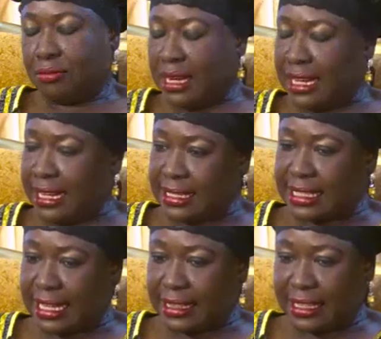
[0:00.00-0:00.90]
My
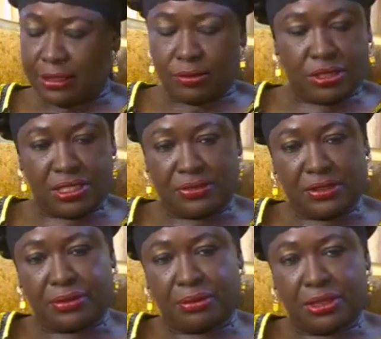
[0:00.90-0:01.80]
hairstyle then was
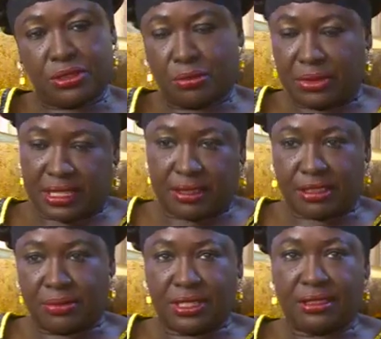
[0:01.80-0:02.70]
different from this one, but
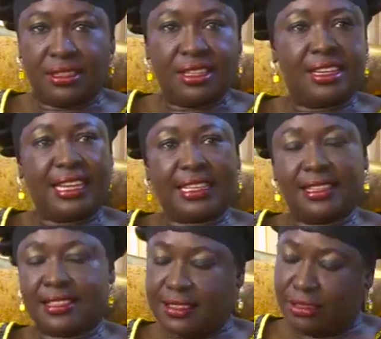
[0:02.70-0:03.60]
something like
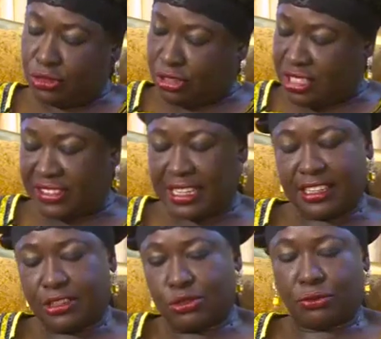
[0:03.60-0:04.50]
this. They were just
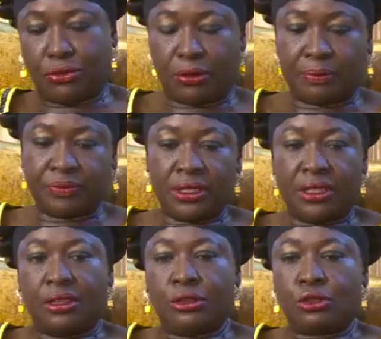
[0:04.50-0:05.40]
divided into 4.
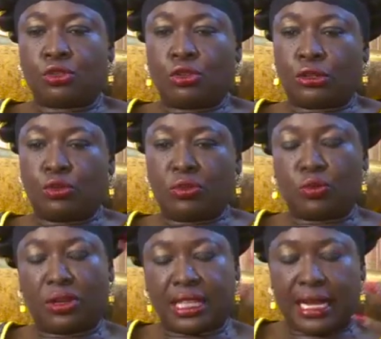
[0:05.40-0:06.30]
Soaked with
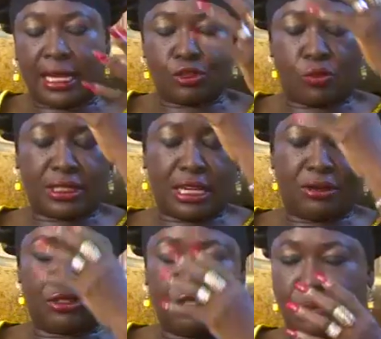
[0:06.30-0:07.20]
water, and so water
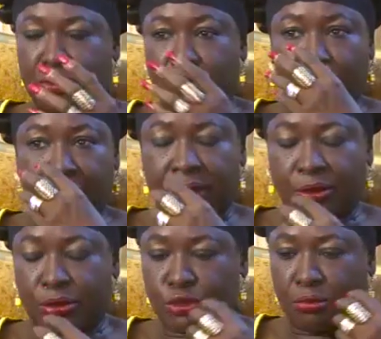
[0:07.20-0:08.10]
was dripping from my
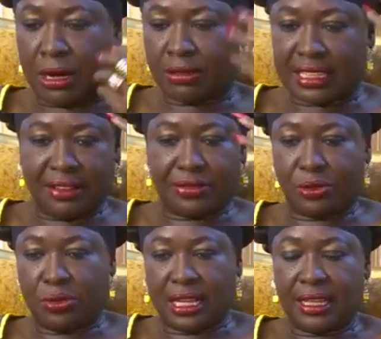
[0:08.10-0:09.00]
nose, mouth,
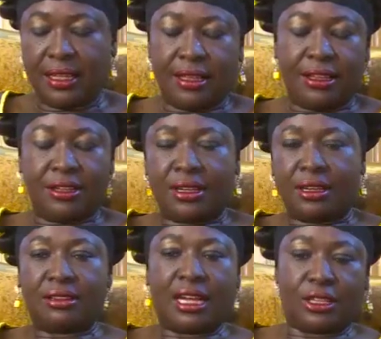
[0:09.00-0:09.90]
everywhere.
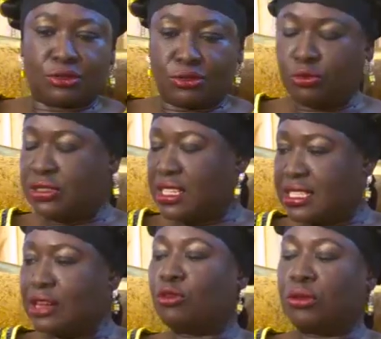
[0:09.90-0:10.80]
As Buse
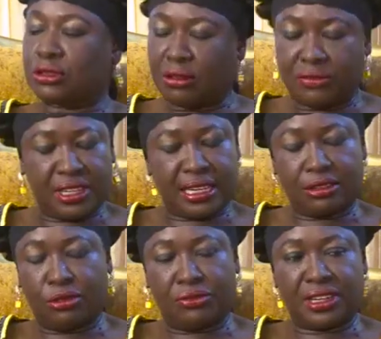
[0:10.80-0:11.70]
said, we must go for the
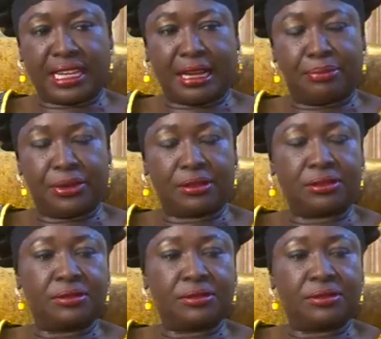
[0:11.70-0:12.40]
campaign.